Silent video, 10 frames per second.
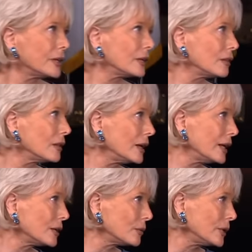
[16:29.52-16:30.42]
got a
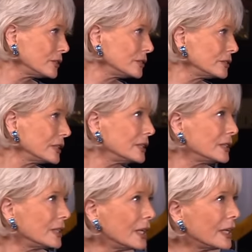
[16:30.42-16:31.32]
lot of questions I
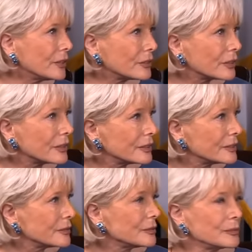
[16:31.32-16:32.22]
didn't ask.
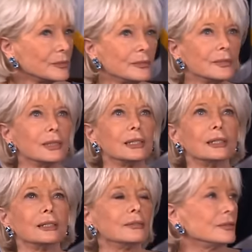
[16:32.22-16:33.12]
While we
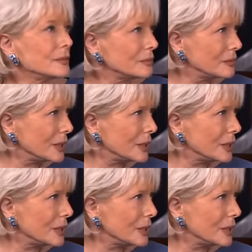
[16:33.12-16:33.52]
waited to see